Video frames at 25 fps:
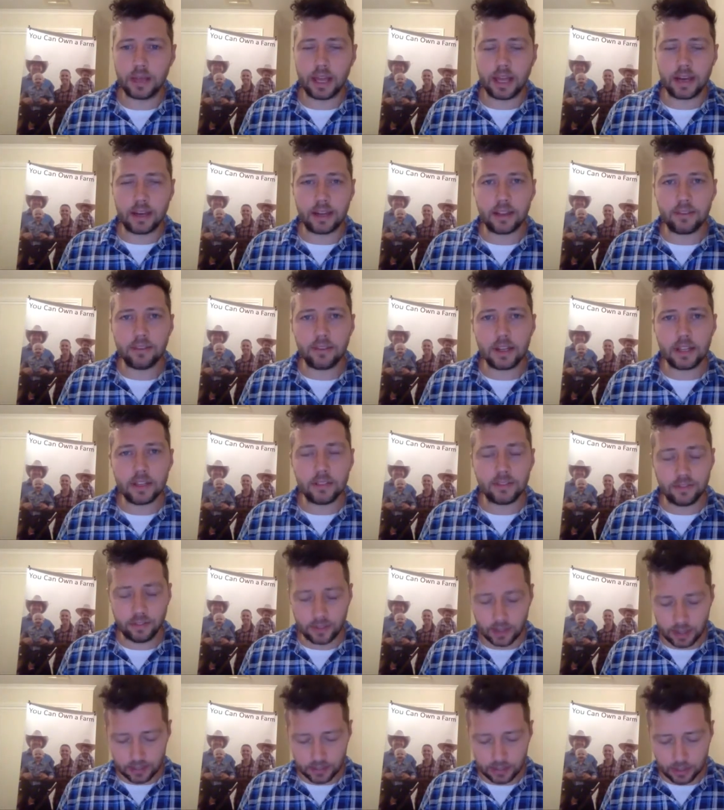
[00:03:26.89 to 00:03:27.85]
And even if,
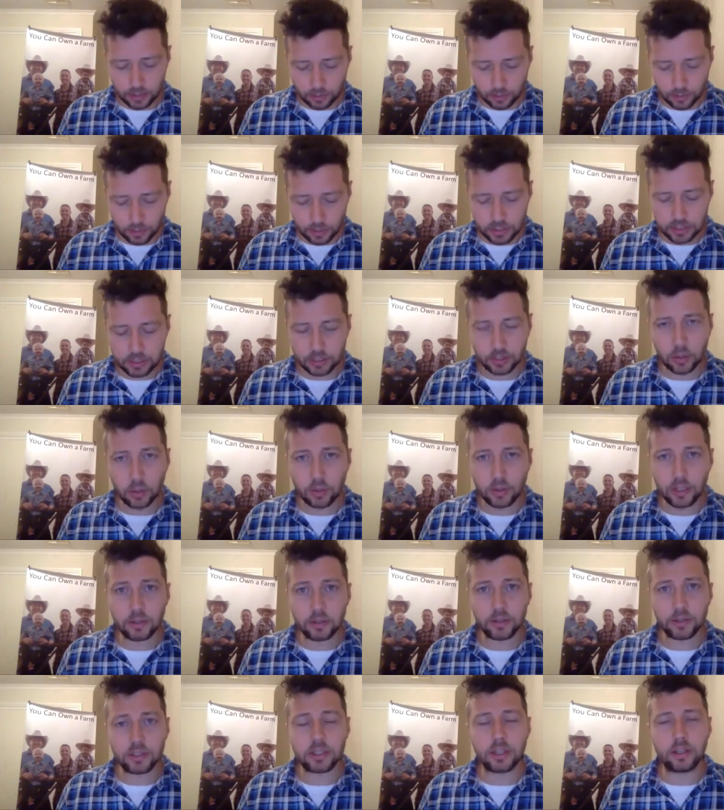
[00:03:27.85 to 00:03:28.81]
uh, so we should call
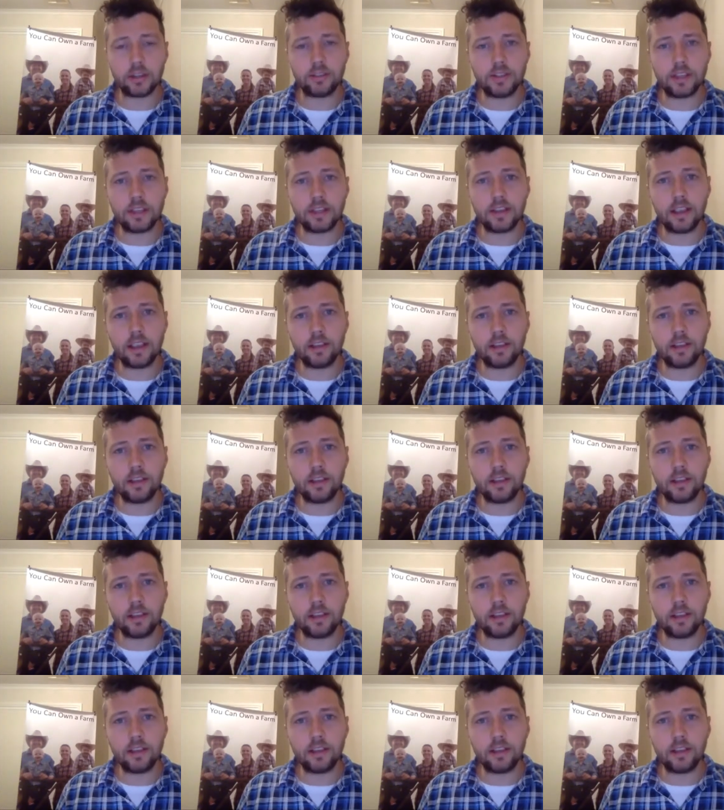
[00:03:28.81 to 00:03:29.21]
that also, the,